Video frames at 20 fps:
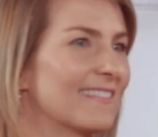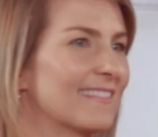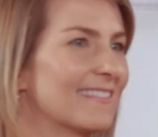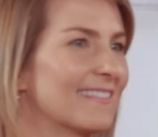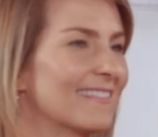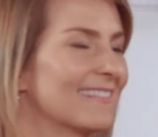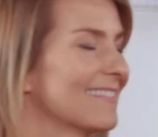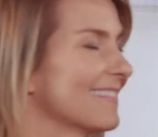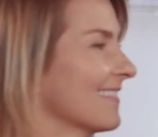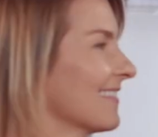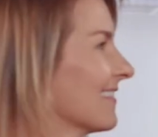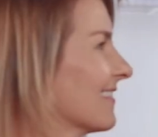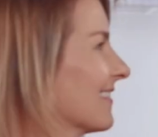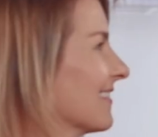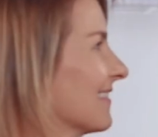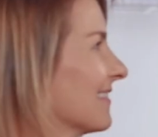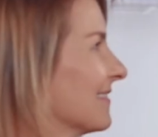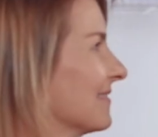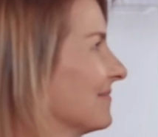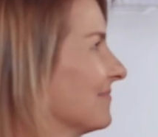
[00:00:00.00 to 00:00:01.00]

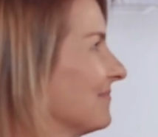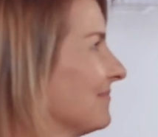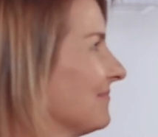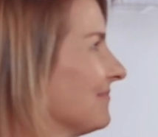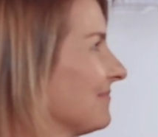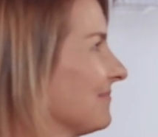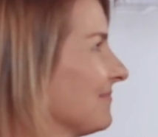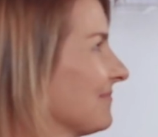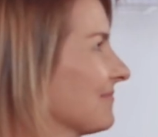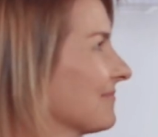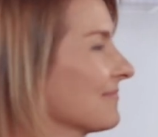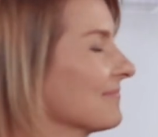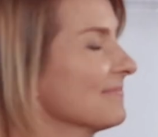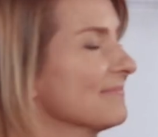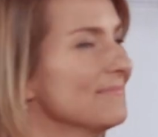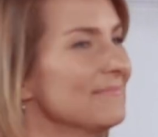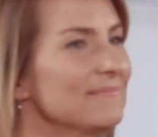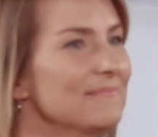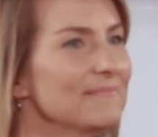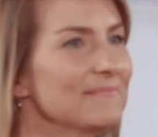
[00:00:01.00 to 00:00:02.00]

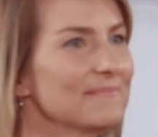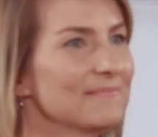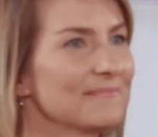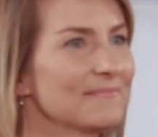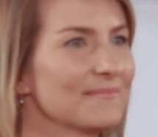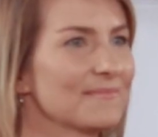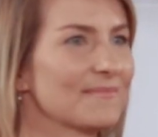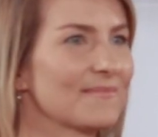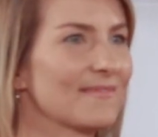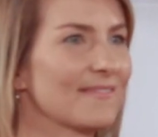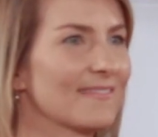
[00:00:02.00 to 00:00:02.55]
[no speech]